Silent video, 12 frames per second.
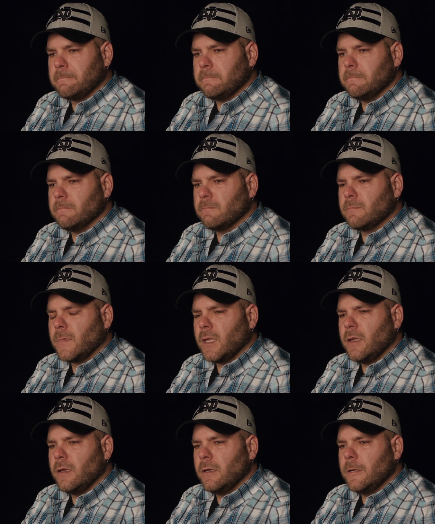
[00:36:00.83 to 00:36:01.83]

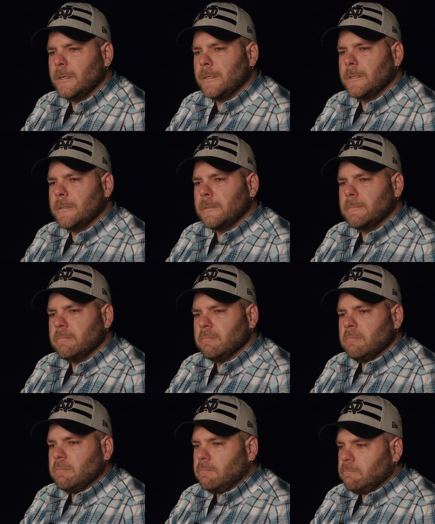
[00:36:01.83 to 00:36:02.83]

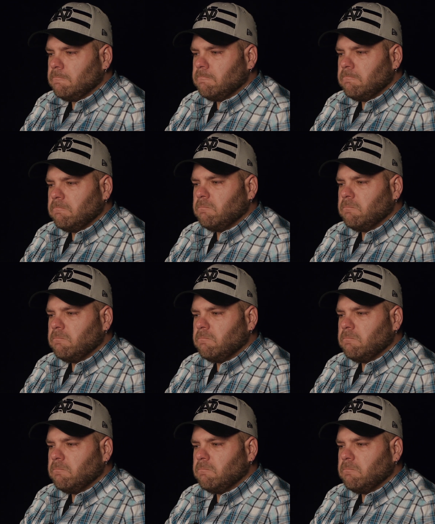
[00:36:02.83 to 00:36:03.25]
Nobody speaks.